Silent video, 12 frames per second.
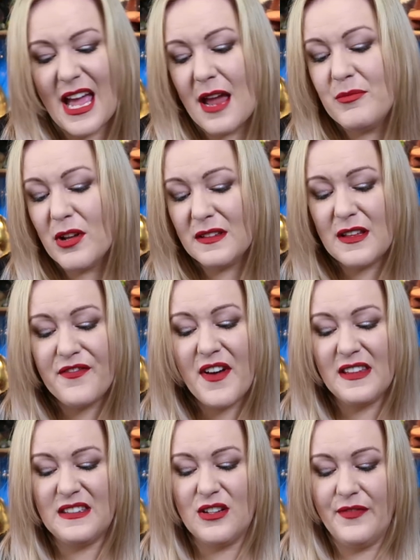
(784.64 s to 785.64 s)
okay, I'm not so
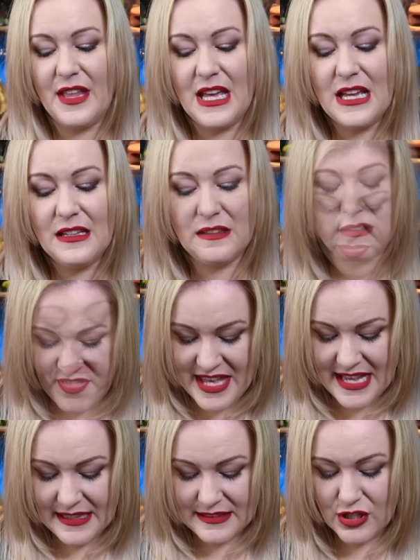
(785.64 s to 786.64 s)
fussed on these.
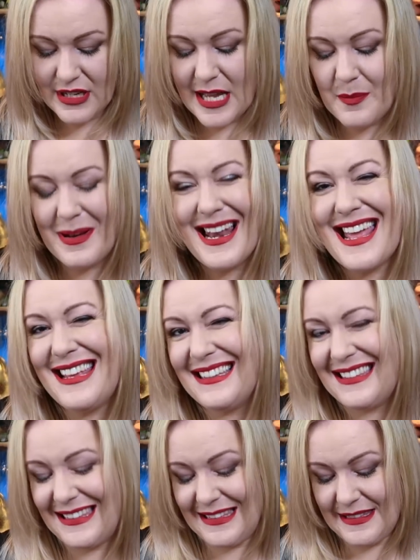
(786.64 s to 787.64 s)
These look like
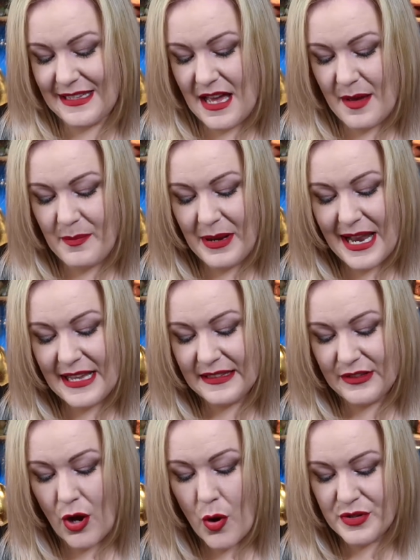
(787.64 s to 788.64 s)

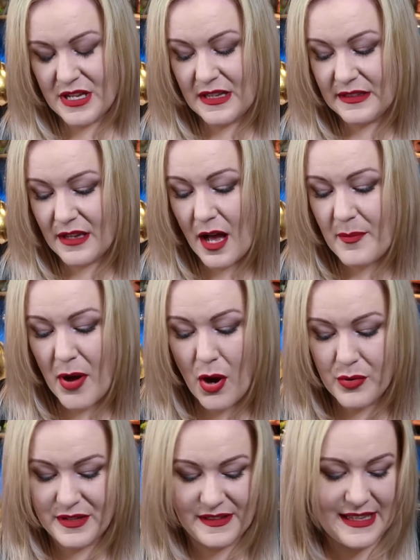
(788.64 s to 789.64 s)
placeholders, cup
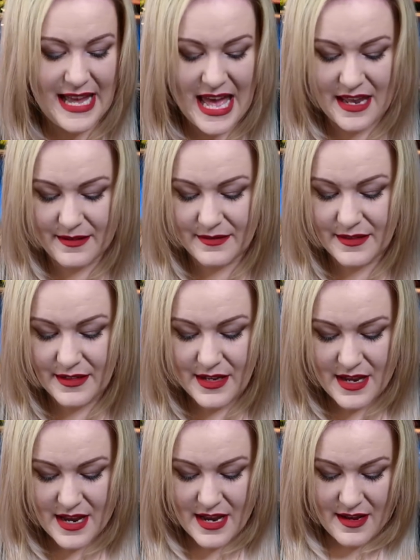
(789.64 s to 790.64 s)
holders again.
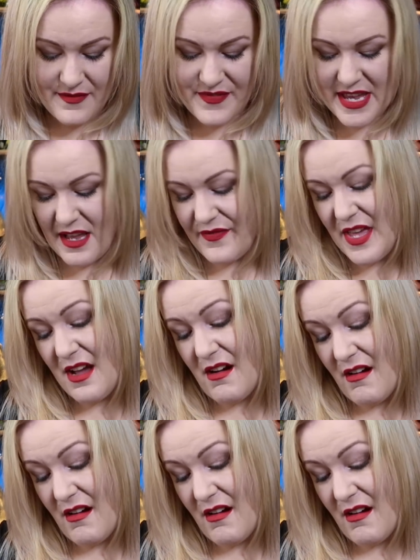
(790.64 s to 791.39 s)
They're